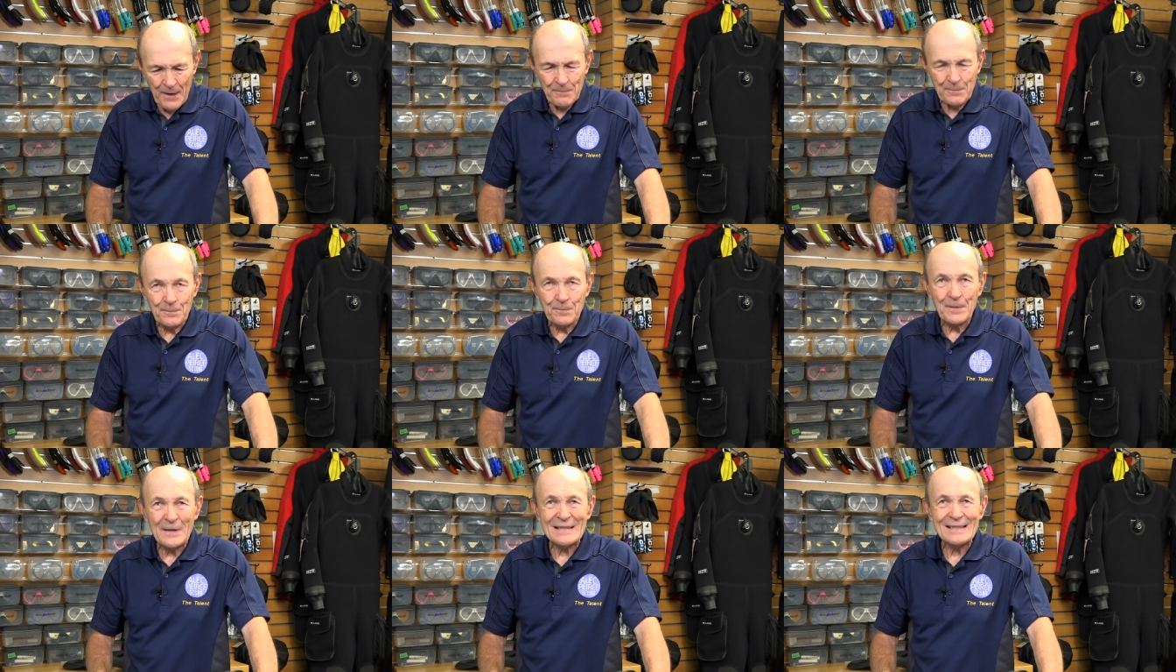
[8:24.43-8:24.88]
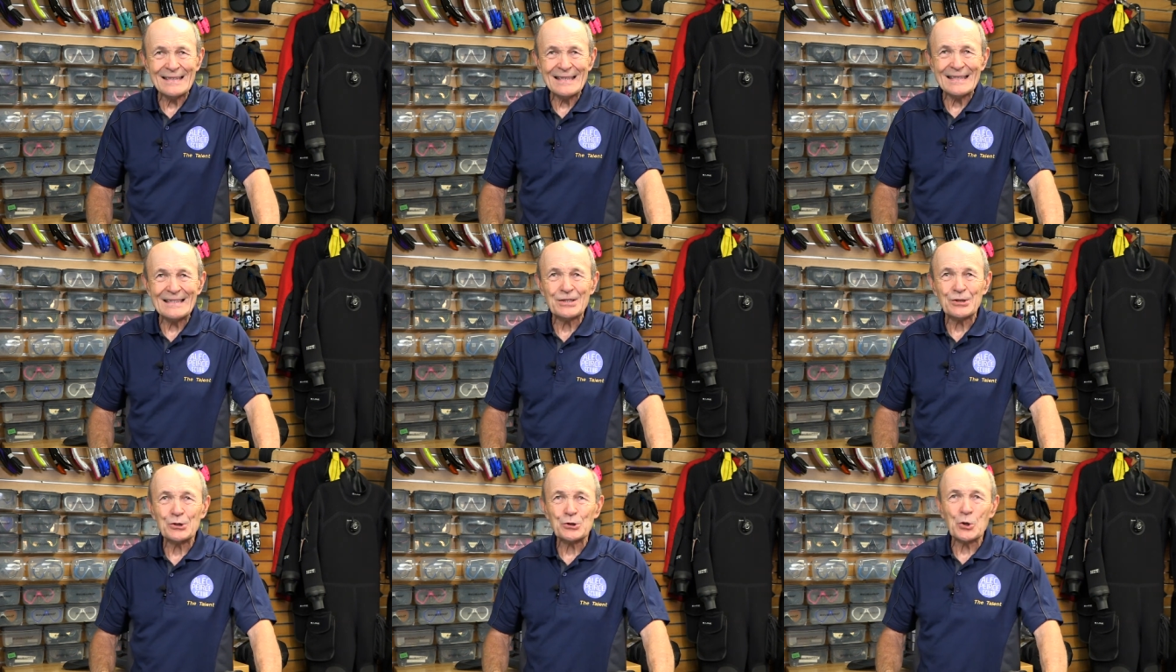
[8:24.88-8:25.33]

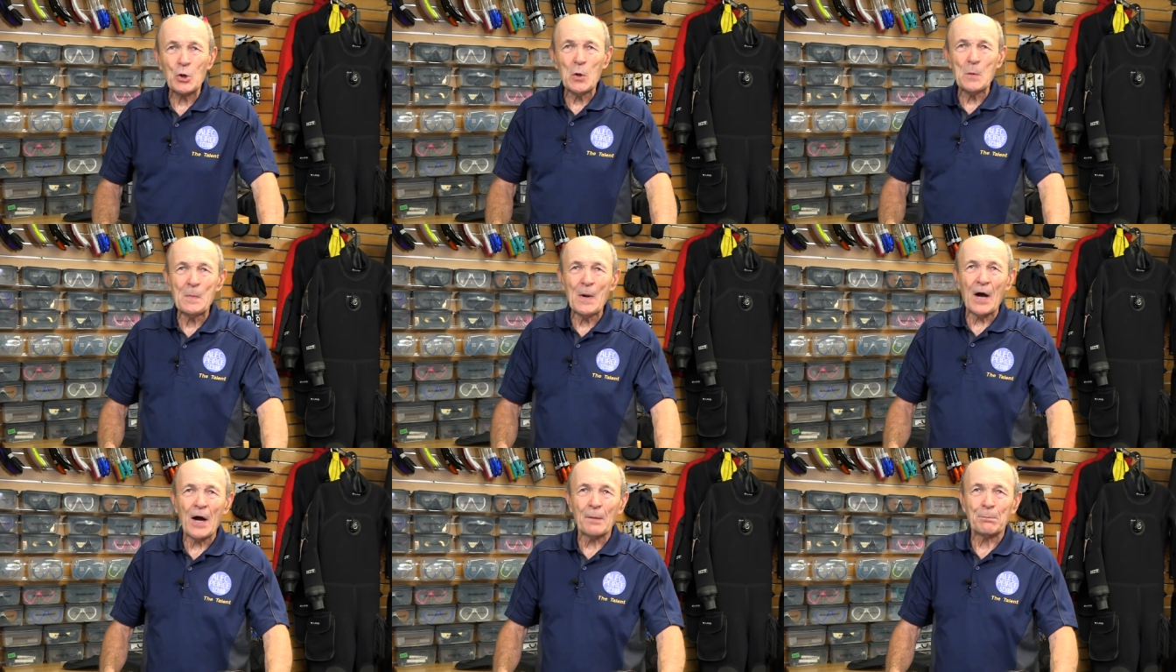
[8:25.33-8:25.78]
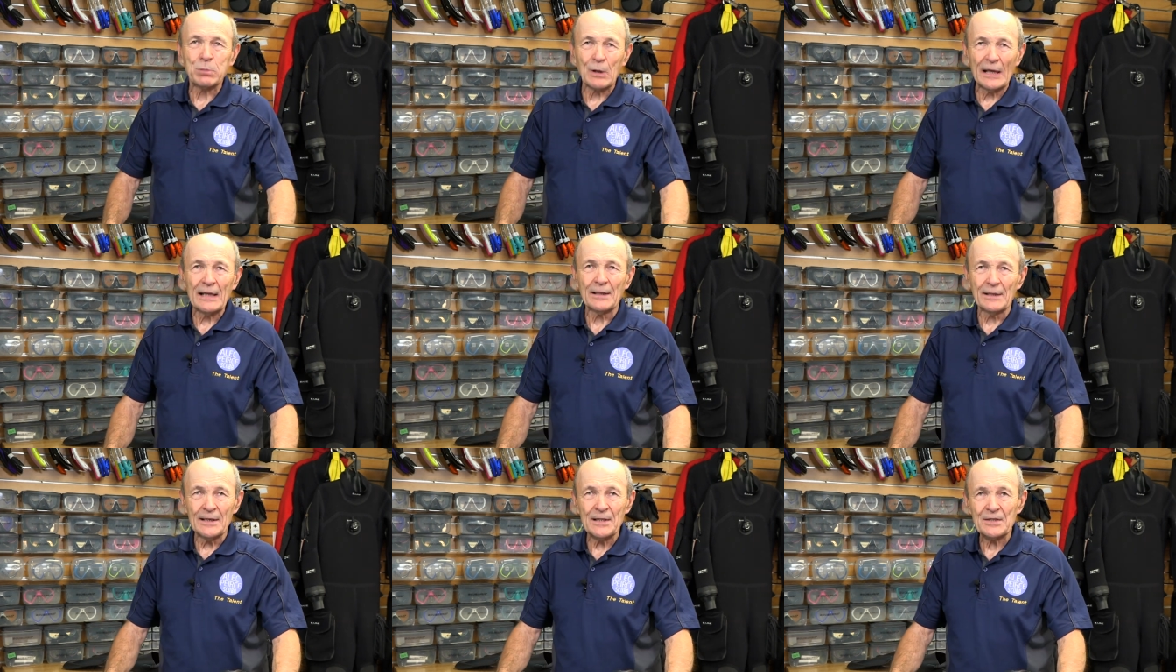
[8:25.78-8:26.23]
vintage scuba
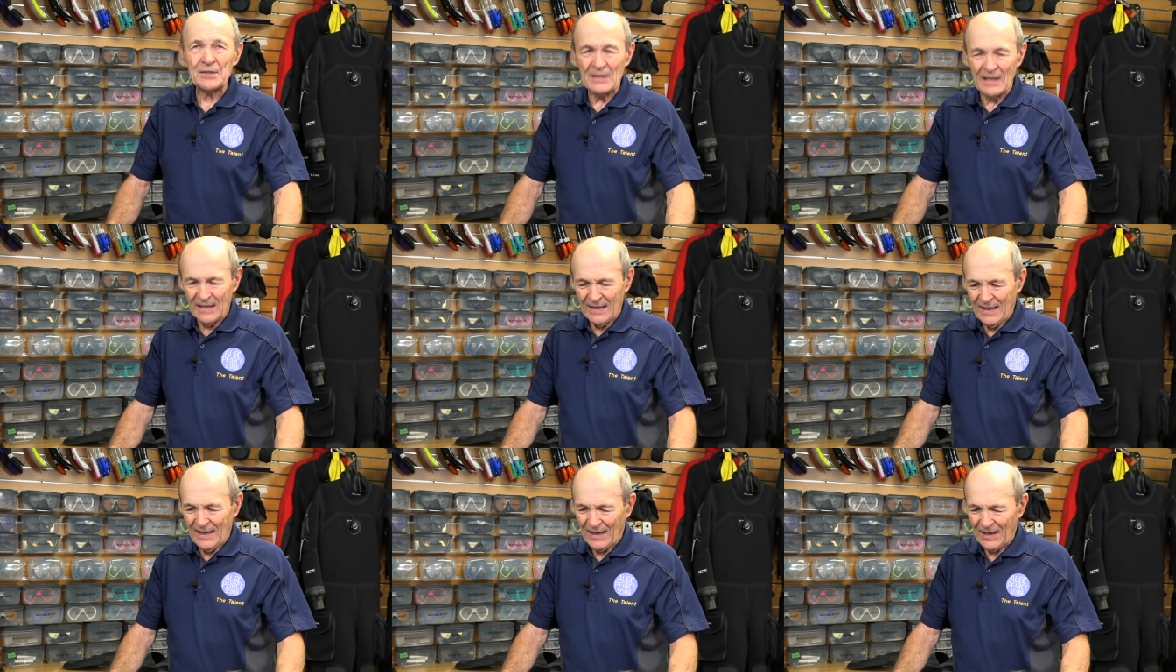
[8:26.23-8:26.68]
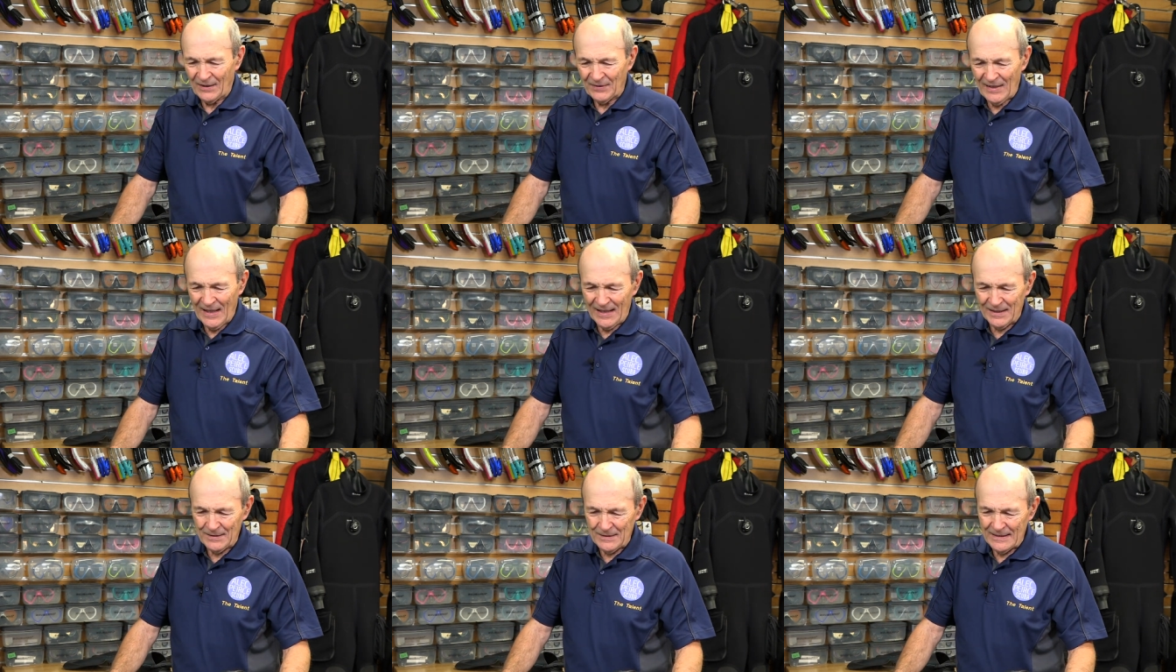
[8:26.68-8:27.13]
playlist,
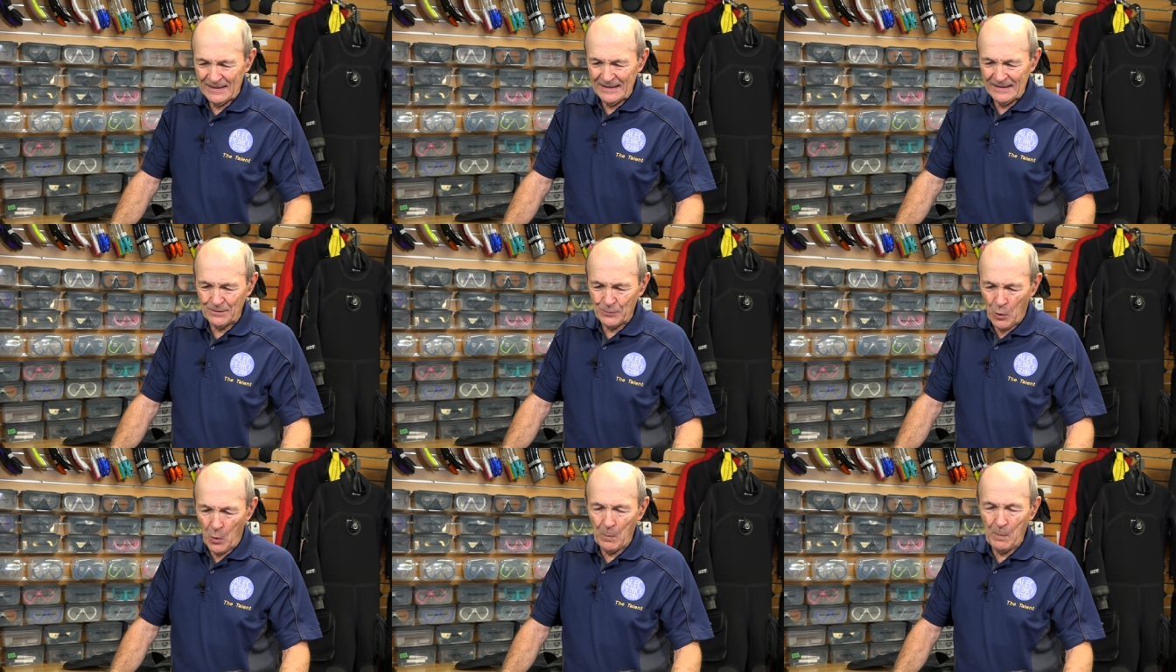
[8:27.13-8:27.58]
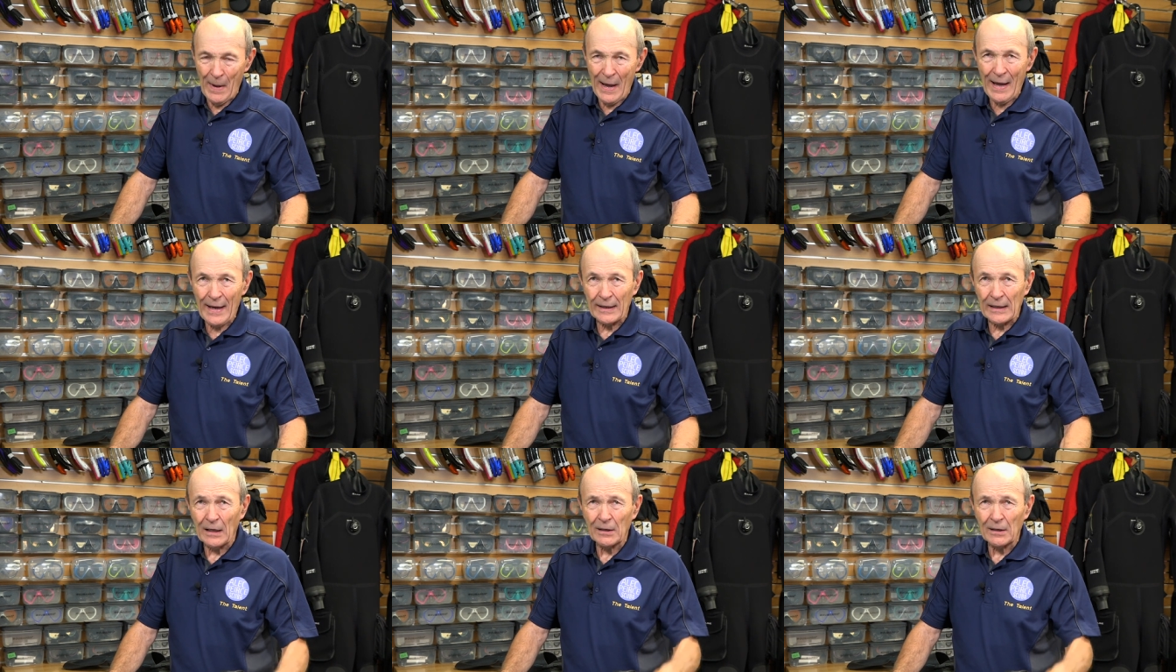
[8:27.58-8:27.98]
then you go back.